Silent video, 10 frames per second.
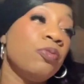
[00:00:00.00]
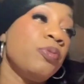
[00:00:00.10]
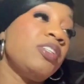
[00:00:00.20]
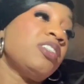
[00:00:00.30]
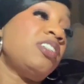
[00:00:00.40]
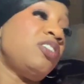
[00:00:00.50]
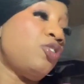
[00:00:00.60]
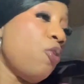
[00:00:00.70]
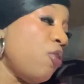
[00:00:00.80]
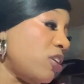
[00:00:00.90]
we just did
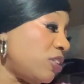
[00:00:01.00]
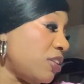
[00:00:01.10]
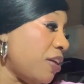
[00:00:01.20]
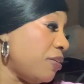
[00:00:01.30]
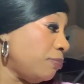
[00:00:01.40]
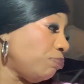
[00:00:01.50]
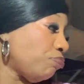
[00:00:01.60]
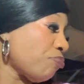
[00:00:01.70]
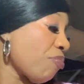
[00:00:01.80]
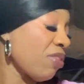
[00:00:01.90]
tours and
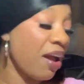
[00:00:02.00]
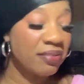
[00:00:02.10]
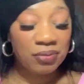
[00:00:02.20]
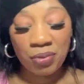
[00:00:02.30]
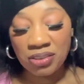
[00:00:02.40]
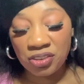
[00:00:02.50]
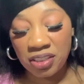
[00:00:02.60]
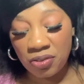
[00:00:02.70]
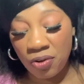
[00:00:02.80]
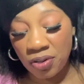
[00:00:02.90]
it
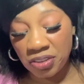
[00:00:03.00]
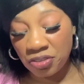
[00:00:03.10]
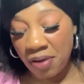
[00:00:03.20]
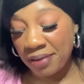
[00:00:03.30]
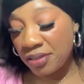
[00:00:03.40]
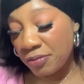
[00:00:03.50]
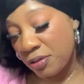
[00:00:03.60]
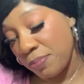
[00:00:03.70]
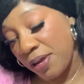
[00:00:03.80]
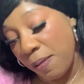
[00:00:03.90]
wasn't all as cracked up
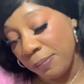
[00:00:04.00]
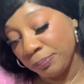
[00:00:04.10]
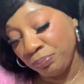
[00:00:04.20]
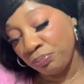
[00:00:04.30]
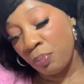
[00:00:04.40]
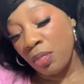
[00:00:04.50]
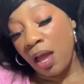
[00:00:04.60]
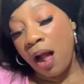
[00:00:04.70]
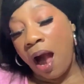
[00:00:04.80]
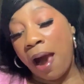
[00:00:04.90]
to be.
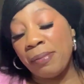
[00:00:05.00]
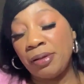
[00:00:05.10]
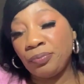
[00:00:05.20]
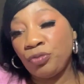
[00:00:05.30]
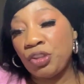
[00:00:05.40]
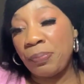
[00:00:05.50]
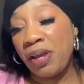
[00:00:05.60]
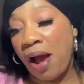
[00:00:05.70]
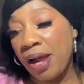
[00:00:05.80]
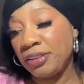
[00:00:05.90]
I mean, to
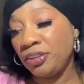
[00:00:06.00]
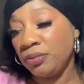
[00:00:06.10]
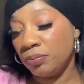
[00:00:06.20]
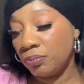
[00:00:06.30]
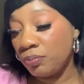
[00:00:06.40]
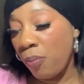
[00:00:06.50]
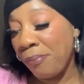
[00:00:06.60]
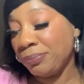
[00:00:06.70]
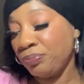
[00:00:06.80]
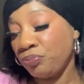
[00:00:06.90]
be honest,
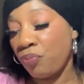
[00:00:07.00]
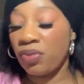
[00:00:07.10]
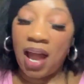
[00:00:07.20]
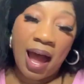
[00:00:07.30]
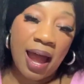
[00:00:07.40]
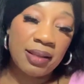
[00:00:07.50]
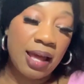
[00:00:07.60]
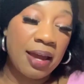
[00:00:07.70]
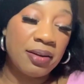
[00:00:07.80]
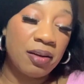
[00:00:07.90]
the
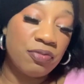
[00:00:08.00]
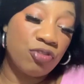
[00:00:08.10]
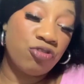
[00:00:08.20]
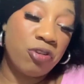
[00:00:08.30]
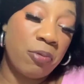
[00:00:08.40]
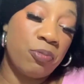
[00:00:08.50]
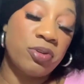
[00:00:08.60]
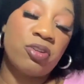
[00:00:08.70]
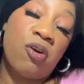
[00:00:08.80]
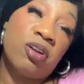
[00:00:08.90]
highlight of the trip
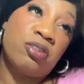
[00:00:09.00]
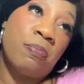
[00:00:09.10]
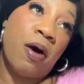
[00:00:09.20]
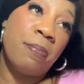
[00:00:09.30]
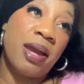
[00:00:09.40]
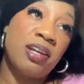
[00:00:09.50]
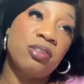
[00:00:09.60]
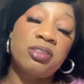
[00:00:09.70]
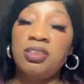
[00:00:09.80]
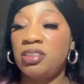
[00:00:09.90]
was going to
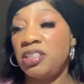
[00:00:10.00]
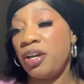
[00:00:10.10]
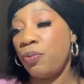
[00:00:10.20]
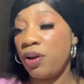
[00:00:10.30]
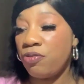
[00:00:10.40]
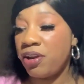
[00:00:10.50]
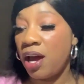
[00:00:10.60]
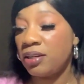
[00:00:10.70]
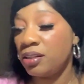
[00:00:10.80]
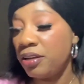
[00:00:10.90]
Barbados and seeing where
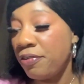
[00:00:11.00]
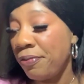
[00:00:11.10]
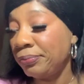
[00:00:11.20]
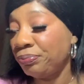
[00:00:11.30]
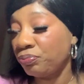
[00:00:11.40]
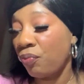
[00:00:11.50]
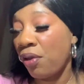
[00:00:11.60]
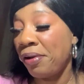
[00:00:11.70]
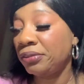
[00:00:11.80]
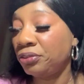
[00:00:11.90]
Rihanna lived,
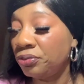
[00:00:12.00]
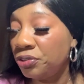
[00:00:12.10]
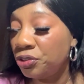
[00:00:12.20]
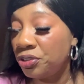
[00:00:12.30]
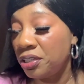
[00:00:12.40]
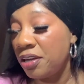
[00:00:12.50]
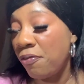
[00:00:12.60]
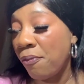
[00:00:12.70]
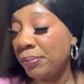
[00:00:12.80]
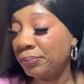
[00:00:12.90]
used to live.